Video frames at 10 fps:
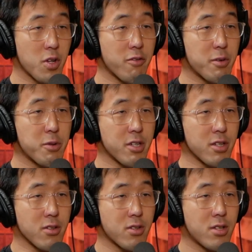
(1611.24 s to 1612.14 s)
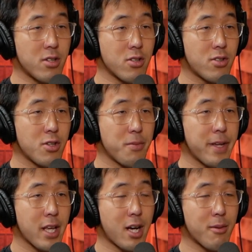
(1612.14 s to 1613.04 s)
overproduced. There's too
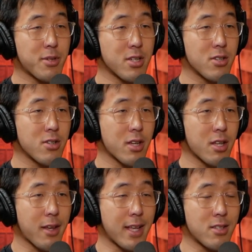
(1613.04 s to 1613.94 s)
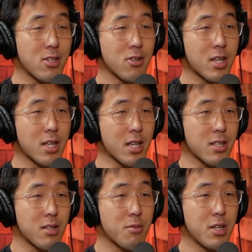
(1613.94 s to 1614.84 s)
many options. You can get too
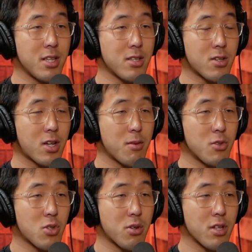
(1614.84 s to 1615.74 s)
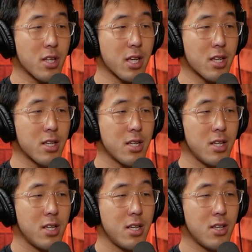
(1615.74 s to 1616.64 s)
connected, but Instagram is sort of like
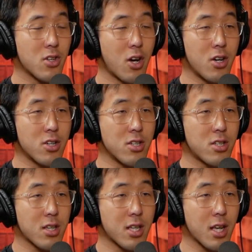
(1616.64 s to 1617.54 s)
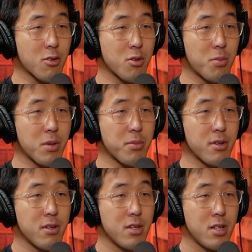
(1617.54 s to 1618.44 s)
it's harder to connect with
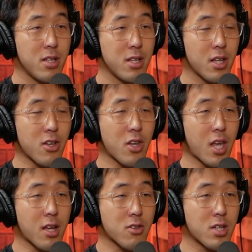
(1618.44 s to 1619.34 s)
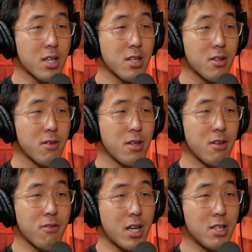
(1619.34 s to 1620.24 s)
people. Like you can't create
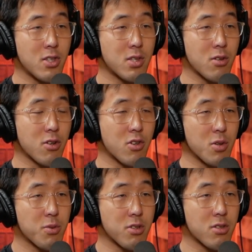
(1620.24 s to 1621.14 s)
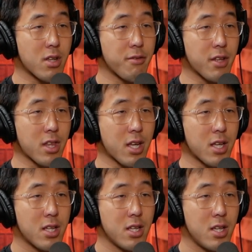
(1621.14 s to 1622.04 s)
events or groups or stuff like
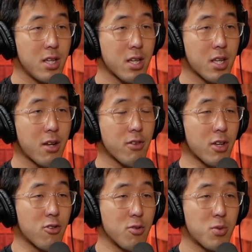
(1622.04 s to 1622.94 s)
that. Yeah, you can have like group